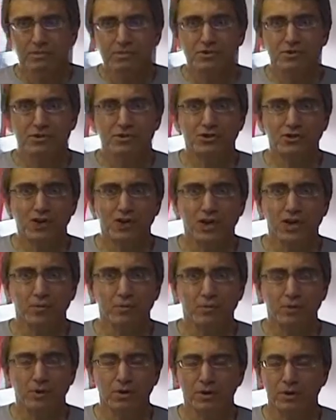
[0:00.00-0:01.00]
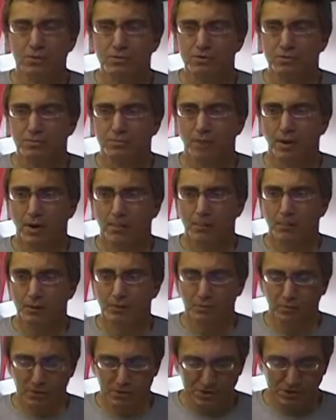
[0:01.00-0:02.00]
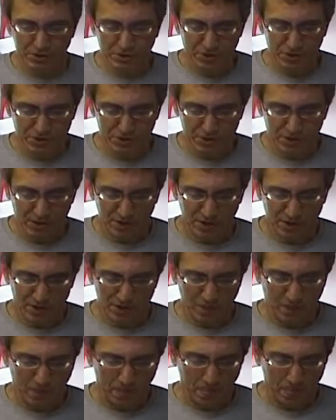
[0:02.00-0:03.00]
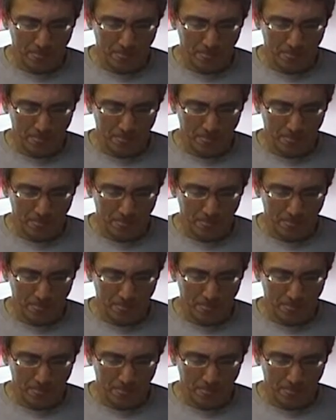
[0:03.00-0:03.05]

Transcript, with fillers: It's a chain, one of those popular restaurant chains.